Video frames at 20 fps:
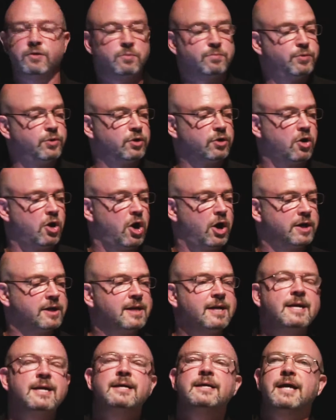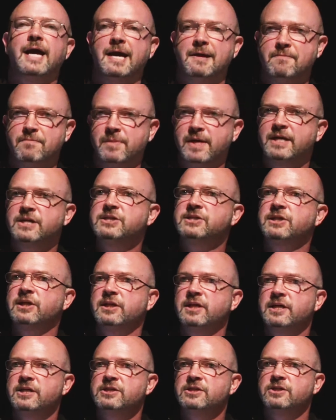If you put on a mix
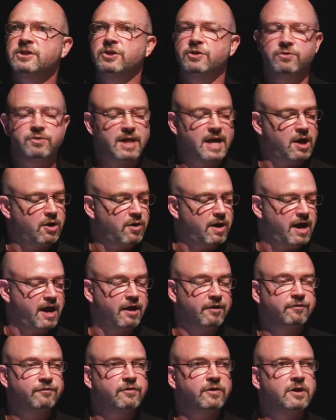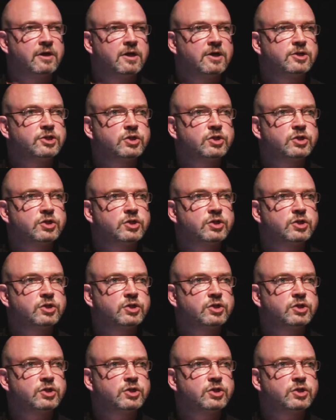to this, you now have